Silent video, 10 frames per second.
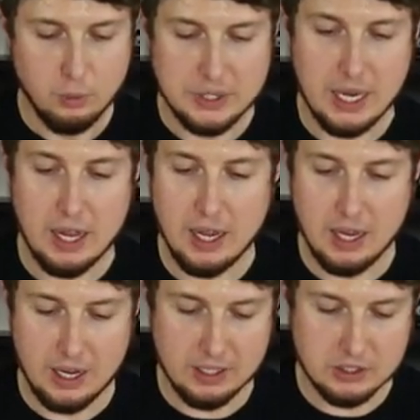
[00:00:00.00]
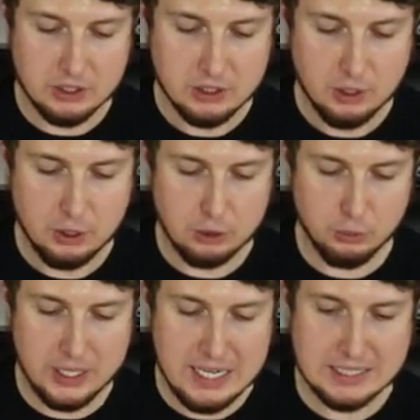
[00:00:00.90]
We got
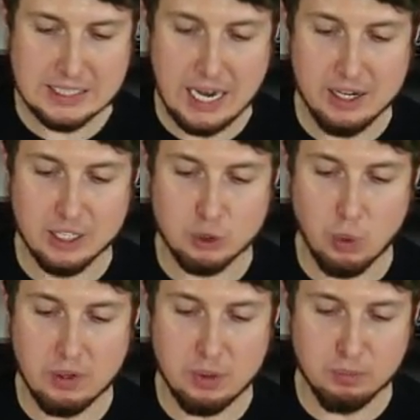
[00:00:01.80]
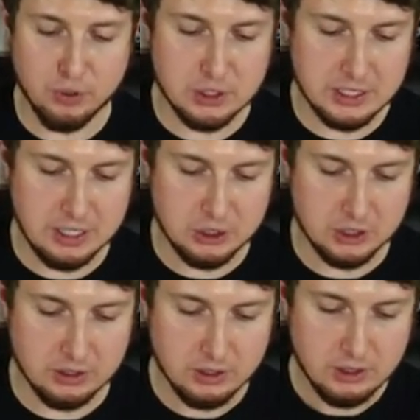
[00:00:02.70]
3 Psyducks, one of them first
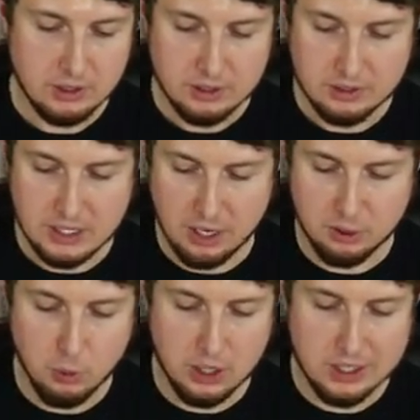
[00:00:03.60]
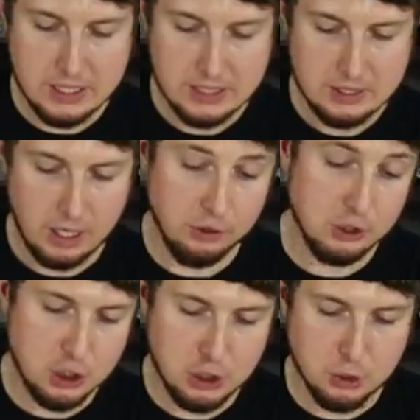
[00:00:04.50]
edition. The other one, other
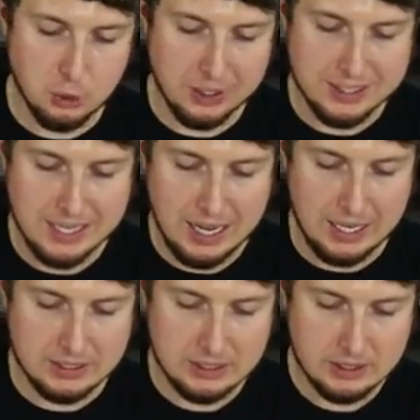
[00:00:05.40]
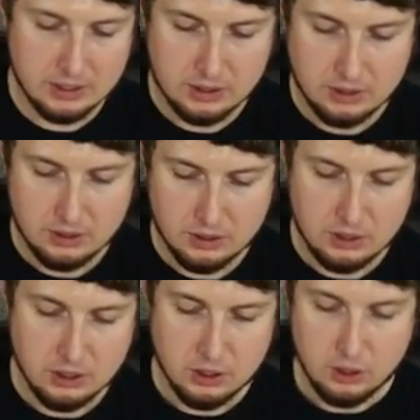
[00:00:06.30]
two, not.
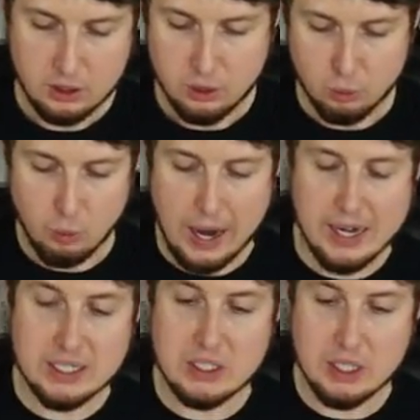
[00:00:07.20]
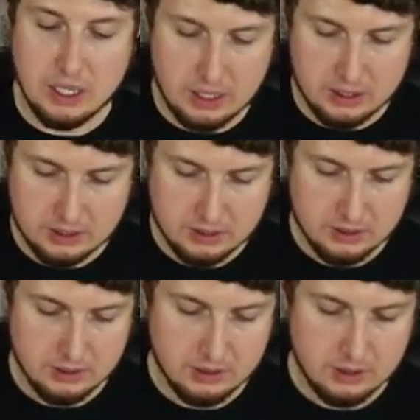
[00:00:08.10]
Rattata,
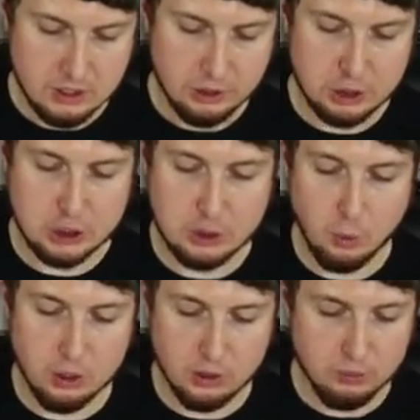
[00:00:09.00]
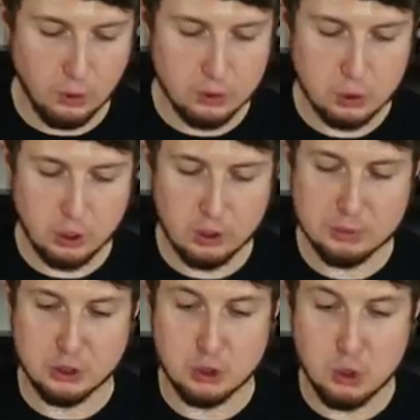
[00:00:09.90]
Squirtle, Voltorb,
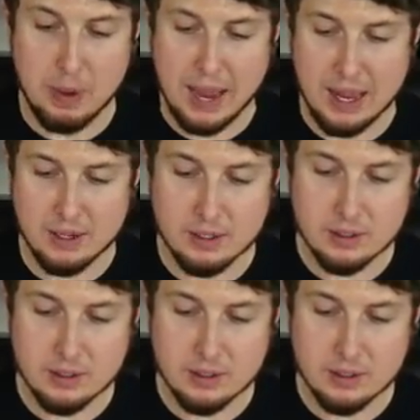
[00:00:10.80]
Zubat.